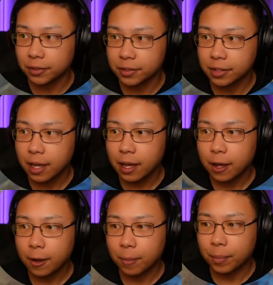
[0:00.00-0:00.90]
this,
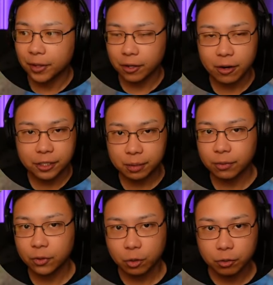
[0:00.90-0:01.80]
but there are some
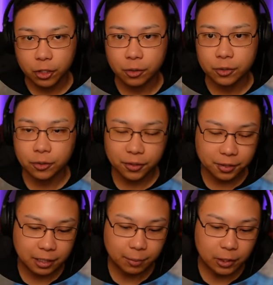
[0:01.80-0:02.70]
of you who don't. So this
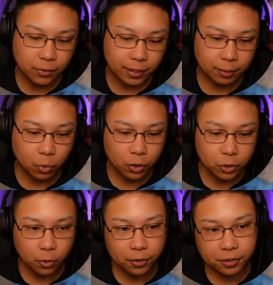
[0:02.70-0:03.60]
is going to be directed more
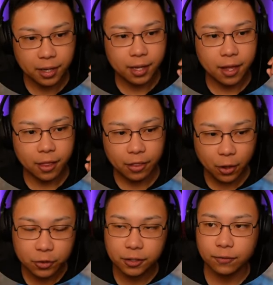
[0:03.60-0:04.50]
towards
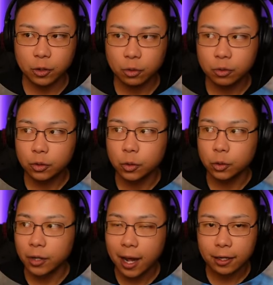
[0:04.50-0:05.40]
those of you who do
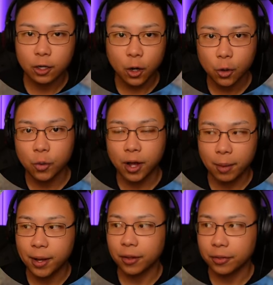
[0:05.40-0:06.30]
not know
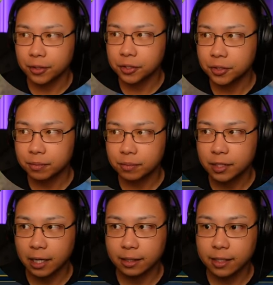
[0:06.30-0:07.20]
about this
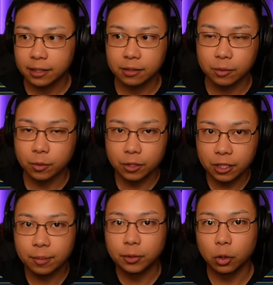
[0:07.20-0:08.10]
technique to
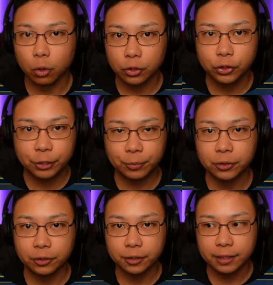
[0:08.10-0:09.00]
double or
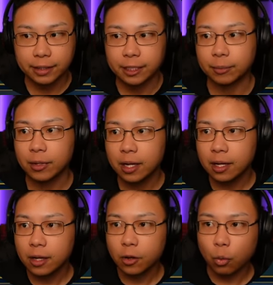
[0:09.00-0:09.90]
triple dip.
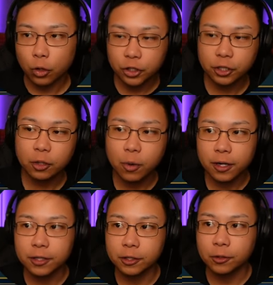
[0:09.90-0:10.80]
What you're going to
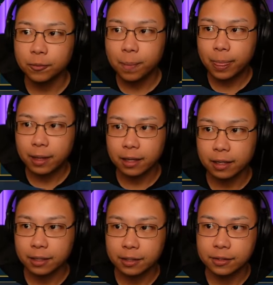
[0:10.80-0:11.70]
want to do
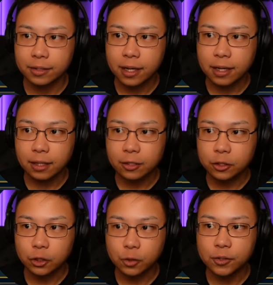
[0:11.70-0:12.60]
is
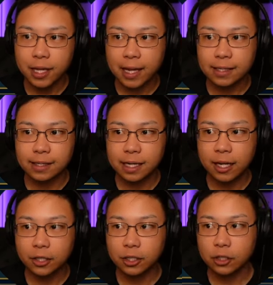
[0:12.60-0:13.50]
choose a
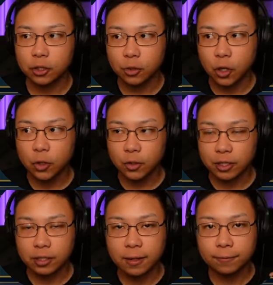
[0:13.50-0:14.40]
stage that you know you
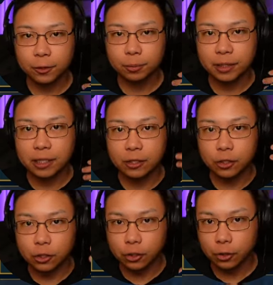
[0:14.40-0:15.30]
can comfortably
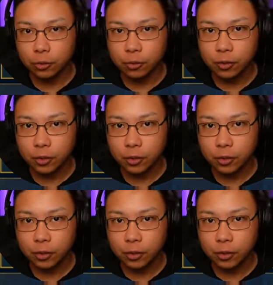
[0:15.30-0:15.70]
do